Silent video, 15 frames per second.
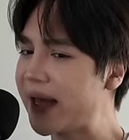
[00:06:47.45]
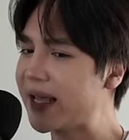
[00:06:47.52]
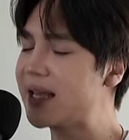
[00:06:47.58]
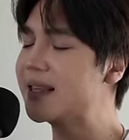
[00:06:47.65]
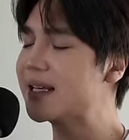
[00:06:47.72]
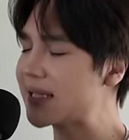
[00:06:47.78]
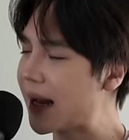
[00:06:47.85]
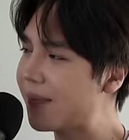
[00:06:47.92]

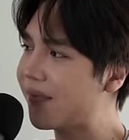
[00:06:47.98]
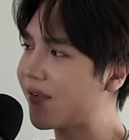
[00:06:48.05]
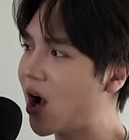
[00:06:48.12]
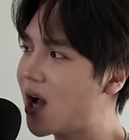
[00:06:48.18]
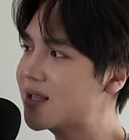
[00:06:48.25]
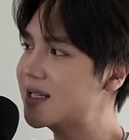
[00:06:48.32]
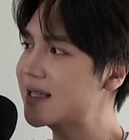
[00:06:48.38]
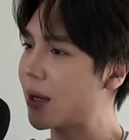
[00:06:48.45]
picking the type of
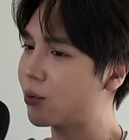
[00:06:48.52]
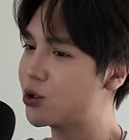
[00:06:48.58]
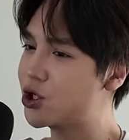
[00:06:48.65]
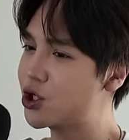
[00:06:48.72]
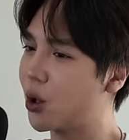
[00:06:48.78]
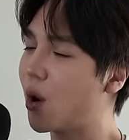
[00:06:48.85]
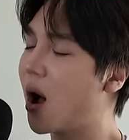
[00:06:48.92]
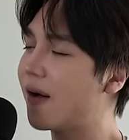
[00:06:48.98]
content that would
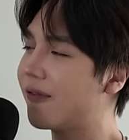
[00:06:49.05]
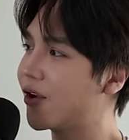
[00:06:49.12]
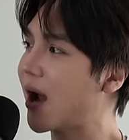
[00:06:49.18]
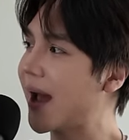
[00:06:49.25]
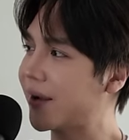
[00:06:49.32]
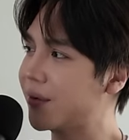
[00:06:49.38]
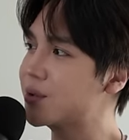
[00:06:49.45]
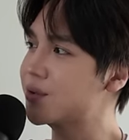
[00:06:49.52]
show off their
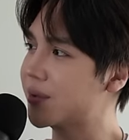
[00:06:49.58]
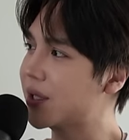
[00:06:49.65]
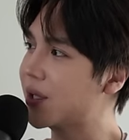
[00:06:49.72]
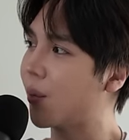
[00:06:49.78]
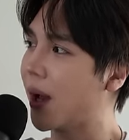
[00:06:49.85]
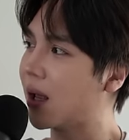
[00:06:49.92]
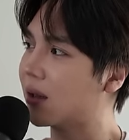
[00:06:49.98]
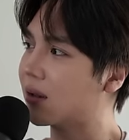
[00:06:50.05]
idols really
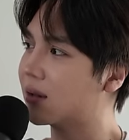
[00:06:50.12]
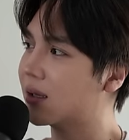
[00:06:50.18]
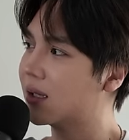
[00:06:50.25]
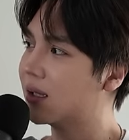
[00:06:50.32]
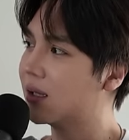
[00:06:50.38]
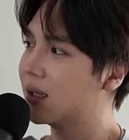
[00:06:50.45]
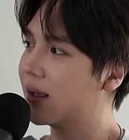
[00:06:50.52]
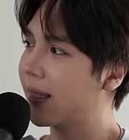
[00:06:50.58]
well
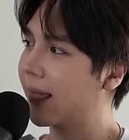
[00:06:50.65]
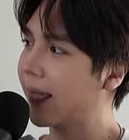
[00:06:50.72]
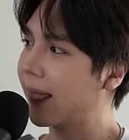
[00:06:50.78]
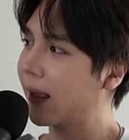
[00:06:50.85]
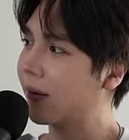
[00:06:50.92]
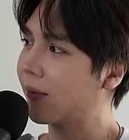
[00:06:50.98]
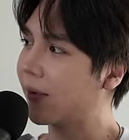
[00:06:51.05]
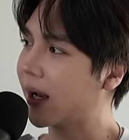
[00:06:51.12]

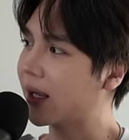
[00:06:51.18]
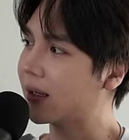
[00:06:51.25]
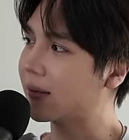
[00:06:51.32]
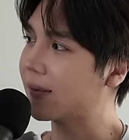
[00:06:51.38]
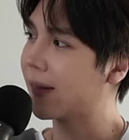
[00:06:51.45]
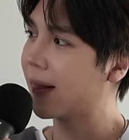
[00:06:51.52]
right?